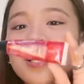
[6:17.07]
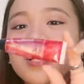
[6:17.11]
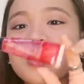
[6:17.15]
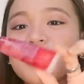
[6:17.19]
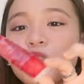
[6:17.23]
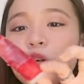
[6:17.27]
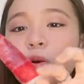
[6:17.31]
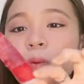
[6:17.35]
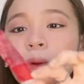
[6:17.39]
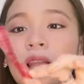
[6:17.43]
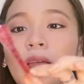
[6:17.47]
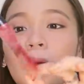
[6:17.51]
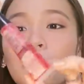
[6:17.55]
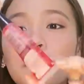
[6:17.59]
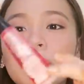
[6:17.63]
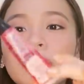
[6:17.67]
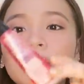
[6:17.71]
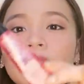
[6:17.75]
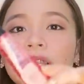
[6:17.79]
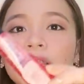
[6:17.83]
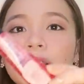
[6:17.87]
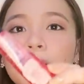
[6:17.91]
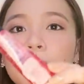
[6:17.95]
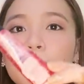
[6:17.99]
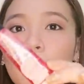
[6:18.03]
So, malapit
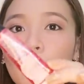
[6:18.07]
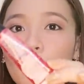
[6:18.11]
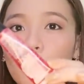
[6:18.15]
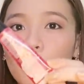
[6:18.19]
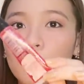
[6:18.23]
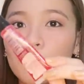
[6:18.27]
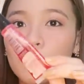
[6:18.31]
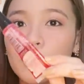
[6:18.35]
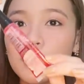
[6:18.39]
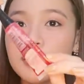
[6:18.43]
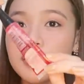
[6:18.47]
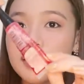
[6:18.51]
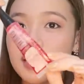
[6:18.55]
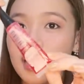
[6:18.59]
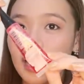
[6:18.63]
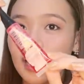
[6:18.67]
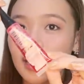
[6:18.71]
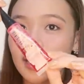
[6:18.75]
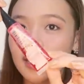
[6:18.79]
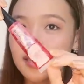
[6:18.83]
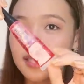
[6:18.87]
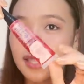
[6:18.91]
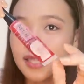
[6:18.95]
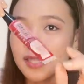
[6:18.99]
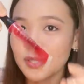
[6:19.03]
na ding maubos,
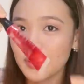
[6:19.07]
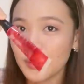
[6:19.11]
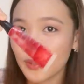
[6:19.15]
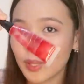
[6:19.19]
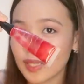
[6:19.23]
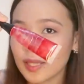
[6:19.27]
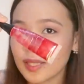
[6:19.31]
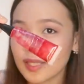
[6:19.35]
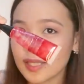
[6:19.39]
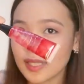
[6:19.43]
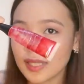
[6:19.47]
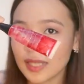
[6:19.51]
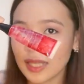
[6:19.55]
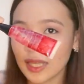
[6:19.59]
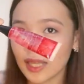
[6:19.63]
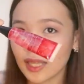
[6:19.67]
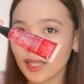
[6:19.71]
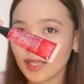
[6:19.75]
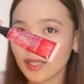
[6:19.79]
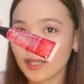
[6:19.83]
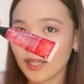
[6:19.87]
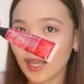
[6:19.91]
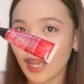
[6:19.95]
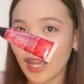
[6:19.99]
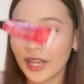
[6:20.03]
guys. As you can
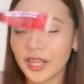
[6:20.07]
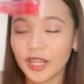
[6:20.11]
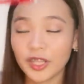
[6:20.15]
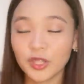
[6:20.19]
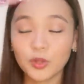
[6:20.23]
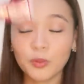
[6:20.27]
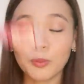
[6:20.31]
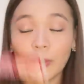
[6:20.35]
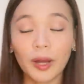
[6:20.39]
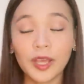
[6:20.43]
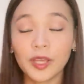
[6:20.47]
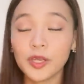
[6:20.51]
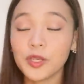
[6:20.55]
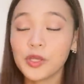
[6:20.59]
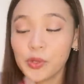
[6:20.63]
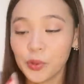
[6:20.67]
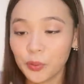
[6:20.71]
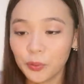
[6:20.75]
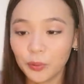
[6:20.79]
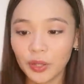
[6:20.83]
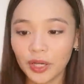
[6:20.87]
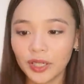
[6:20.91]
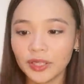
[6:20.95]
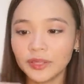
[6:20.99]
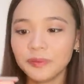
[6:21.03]
see, I need to buy a new
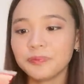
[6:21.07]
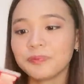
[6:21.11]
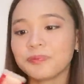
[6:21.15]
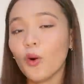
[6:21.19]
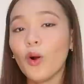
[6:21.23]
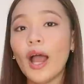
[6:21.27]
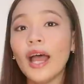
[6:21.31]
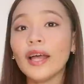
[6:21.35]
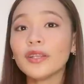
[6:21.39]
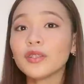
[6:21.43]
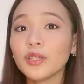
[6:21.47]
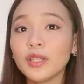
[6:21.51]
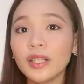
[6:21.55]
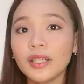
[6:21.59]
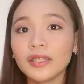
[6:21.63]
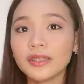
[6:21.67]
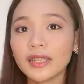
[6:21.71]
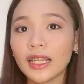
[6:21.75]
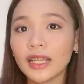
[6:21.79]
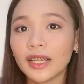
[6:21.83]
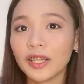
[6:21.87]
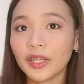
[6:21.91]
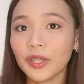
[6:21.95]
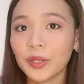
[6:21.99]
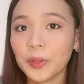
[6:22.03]
one. So, ito lang
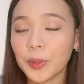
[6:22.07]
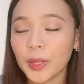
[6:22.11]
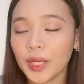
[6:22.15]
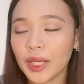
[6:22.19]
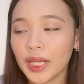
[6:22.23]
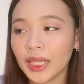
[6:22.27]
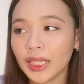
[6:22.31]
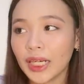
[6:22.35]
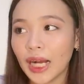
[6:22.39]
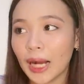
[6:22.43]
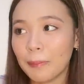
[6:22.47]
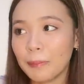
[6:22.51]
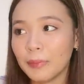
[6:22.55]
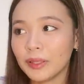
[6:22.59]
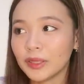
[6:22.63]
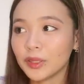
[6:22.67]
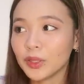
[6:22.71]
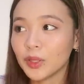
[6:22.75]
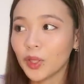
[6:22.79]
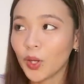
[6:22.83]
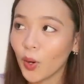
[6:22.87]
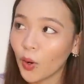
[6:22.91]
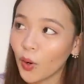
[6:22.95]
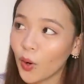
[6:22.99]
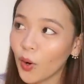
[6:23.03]
talaga yung ginagamit
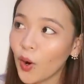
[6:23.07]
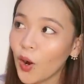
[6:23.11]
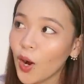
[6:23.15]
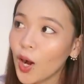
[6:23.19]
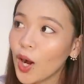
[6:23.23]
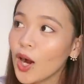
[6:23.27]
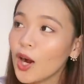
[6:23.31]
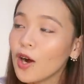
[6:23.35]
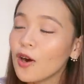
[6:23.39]
ko